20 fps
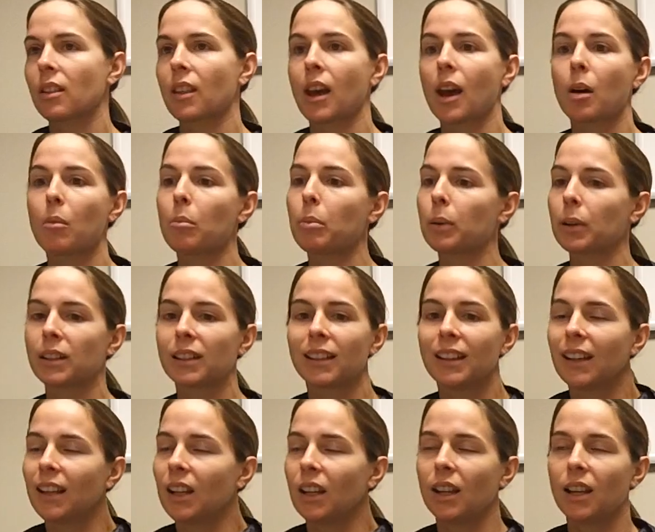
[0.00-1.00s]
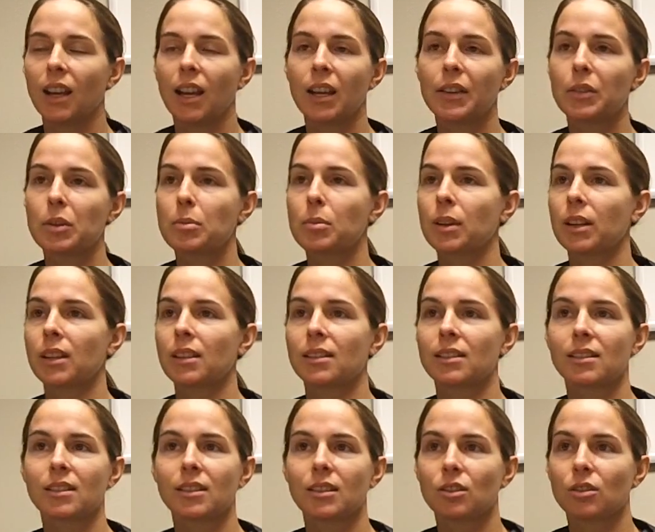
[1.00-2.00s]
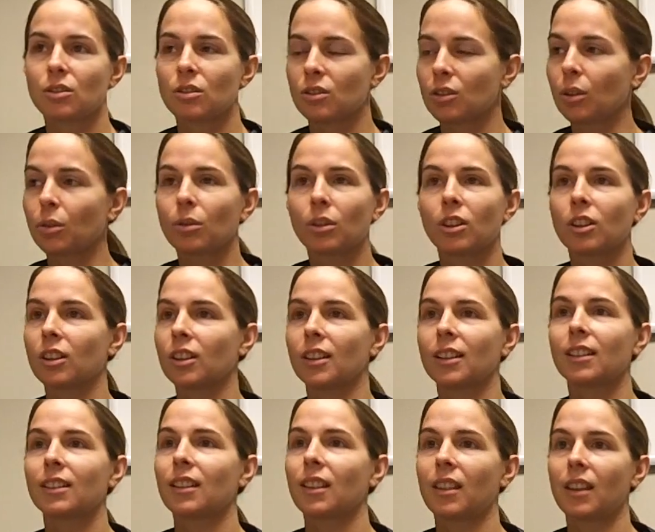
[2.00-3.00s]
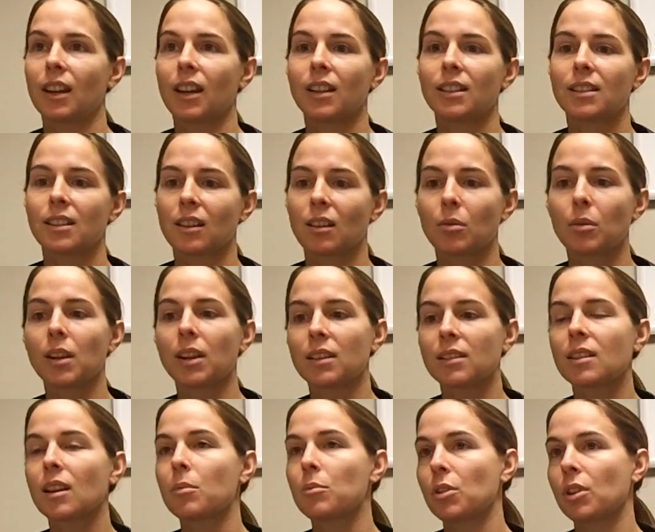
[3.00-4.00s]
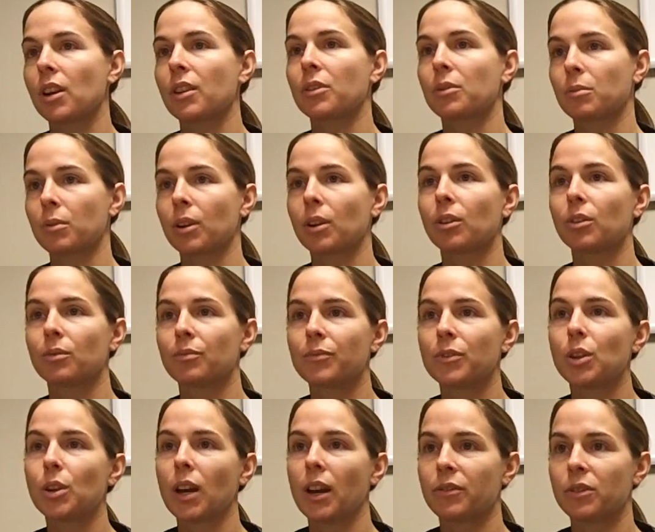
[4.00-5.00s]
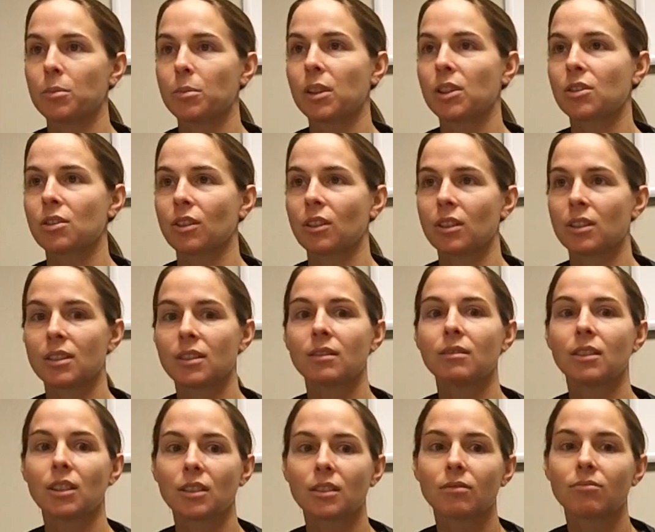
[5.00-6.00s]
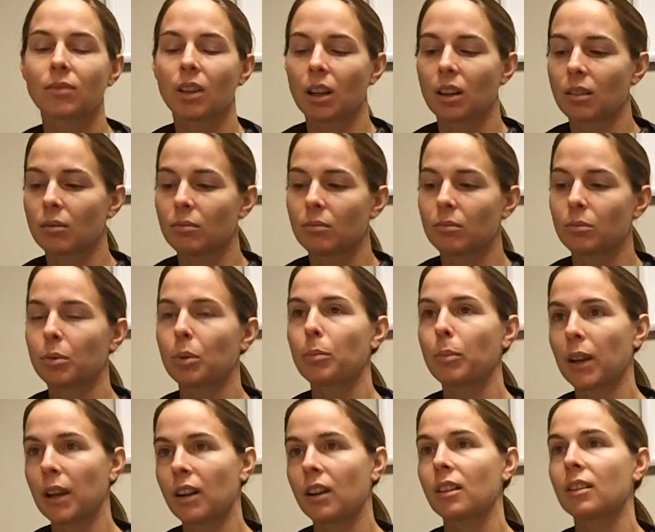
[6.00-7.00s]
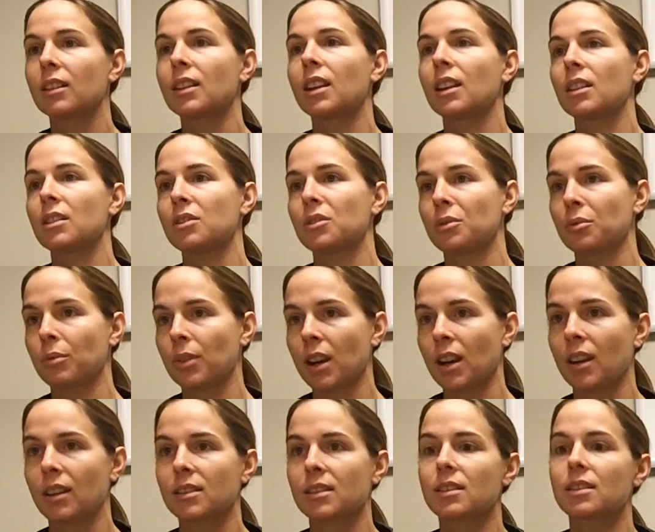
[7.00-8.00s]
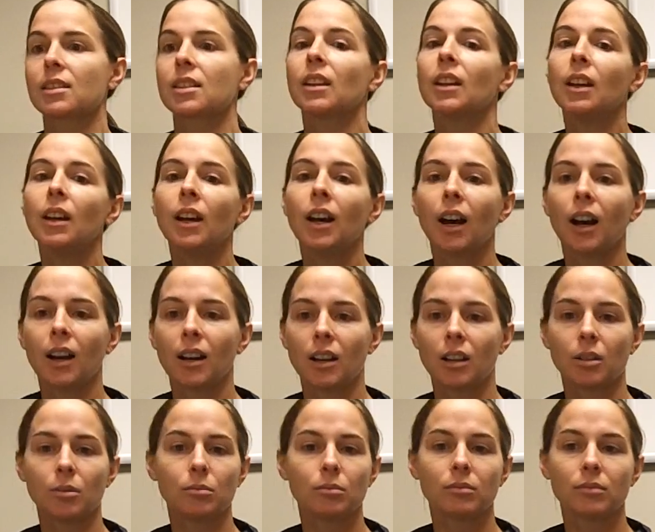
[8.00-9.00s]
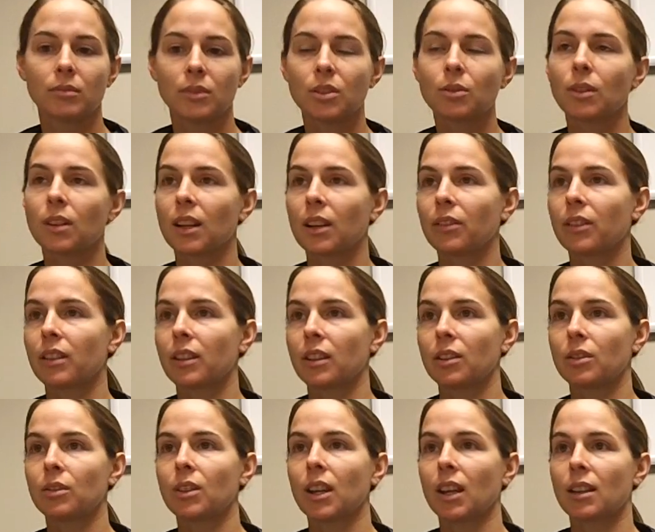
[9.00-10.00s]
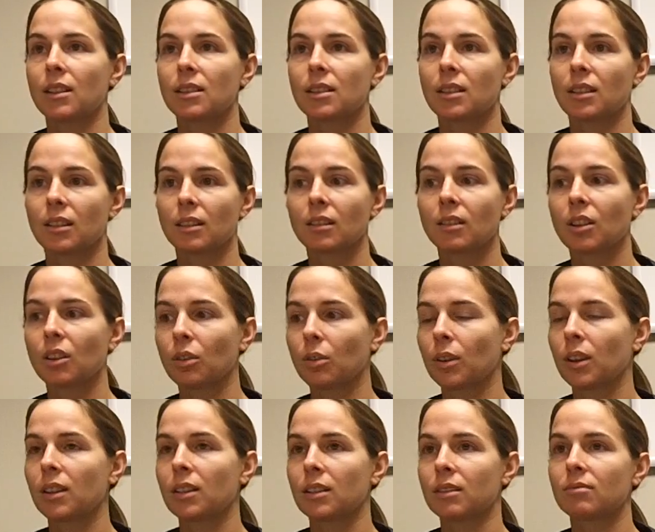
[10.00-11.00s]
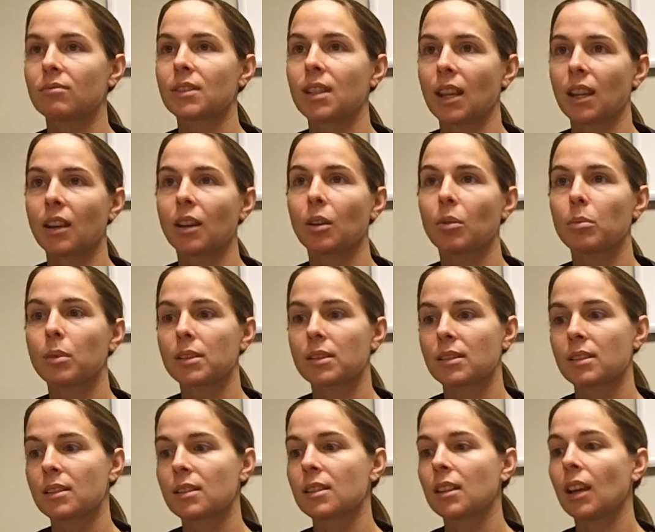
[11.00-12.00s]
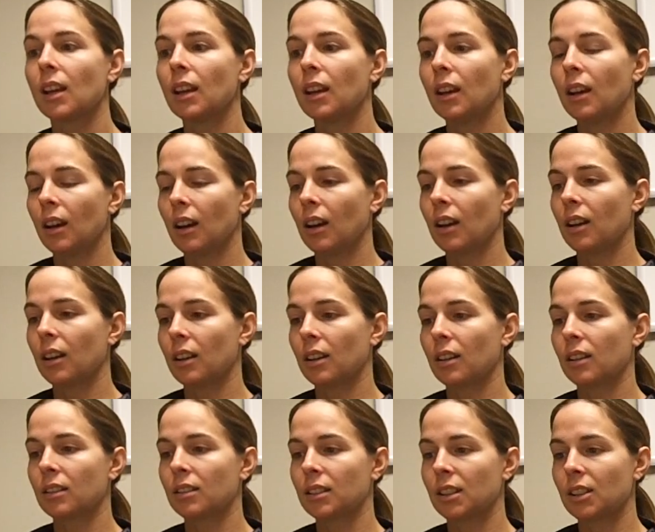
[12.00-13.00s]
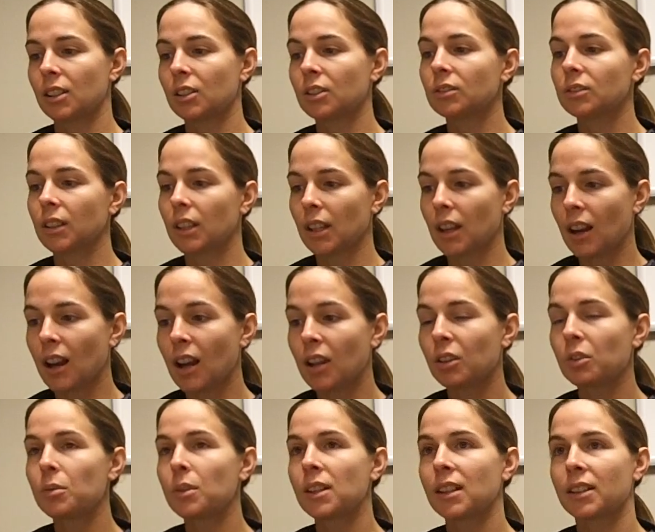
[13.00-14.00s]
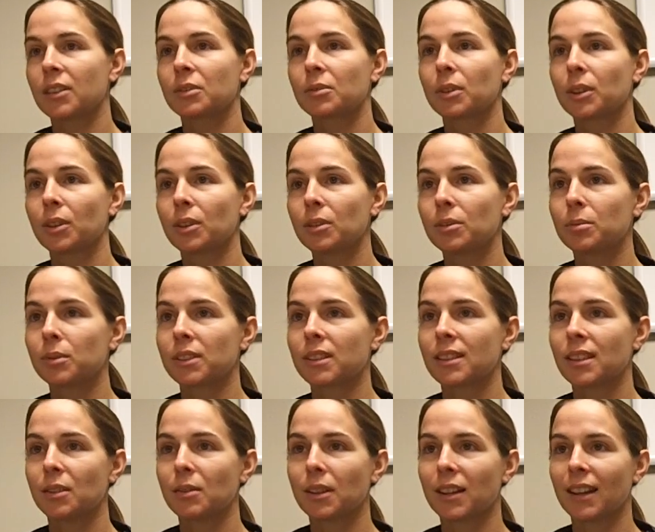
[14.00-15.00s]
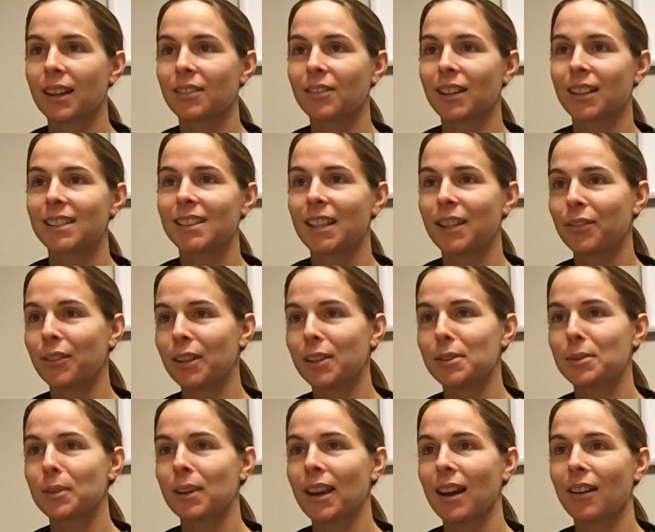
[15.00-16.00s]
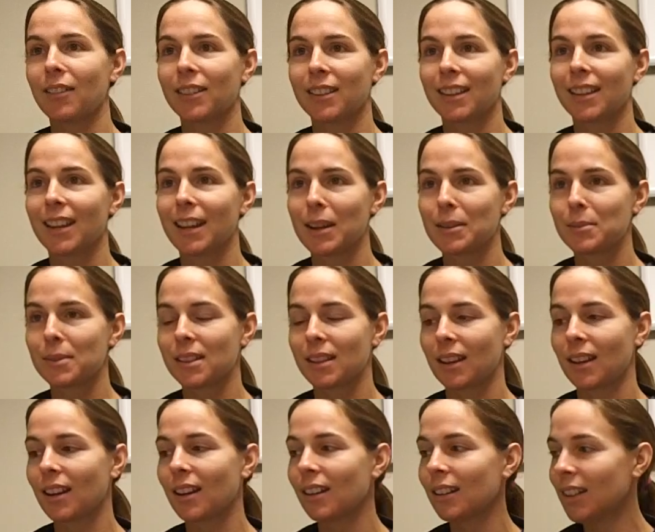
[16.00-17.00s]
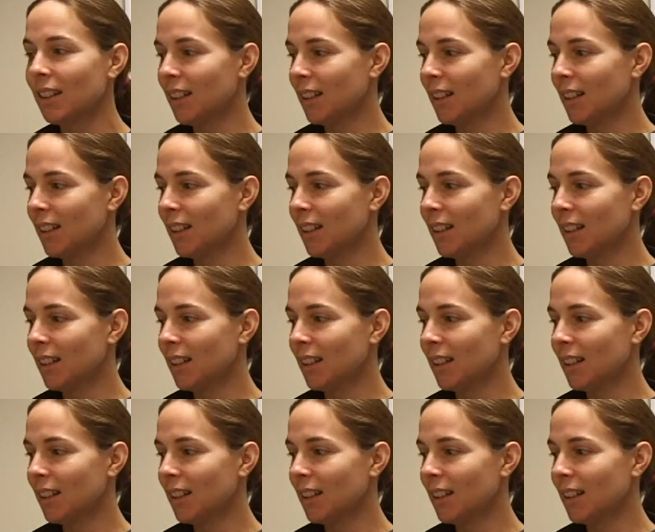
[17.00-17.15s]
or that, but everybody's so good that uh, anytime you're on the road, you have to make sure you're you're um, prepared, getting your rest, um, doing everything you can to go in and take care of business. Uh, you know, Halloween on the road. We'll see what kind of activities we have at the games there.